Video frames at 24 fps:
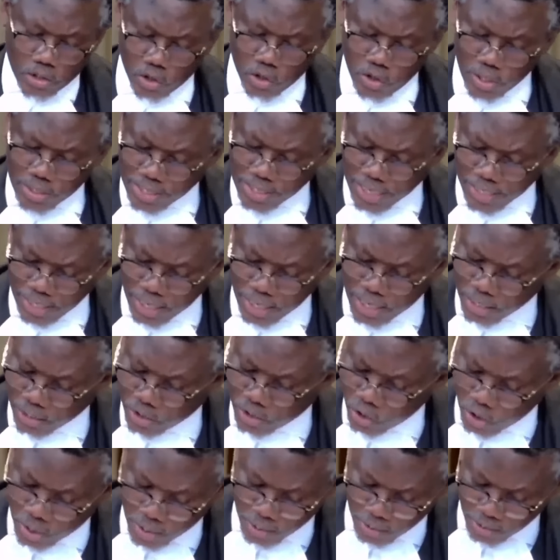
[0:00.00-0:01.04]
Genocidal
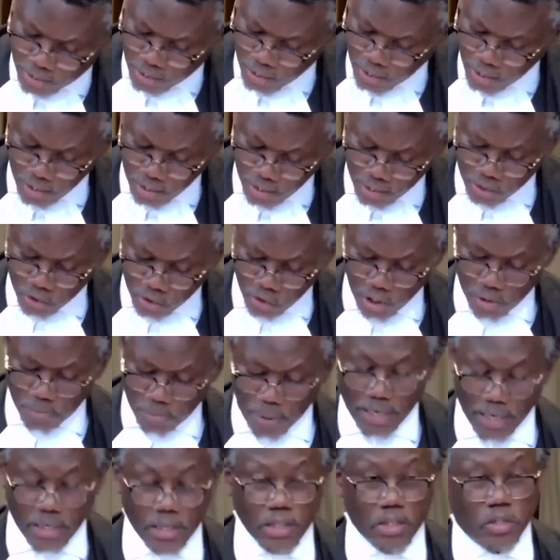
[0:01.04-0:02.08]
rhetoric is
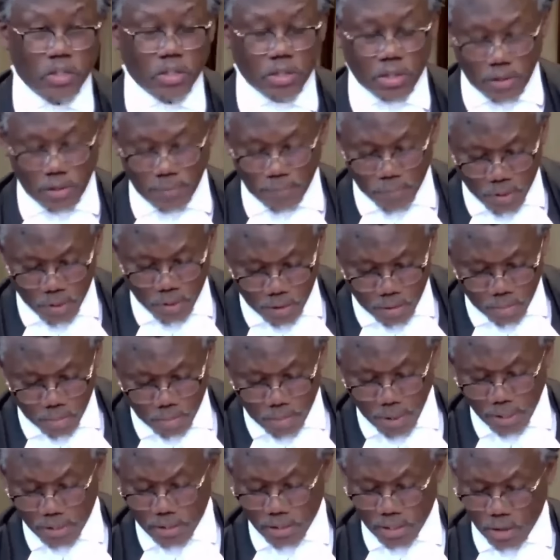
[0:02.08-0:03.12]
not punished
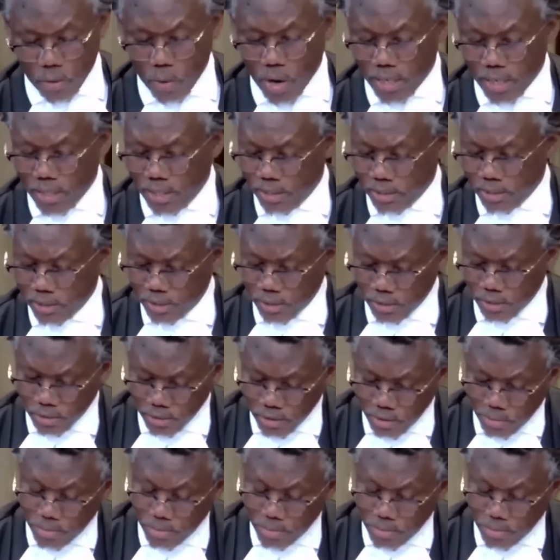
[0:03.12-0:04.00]
but rewarded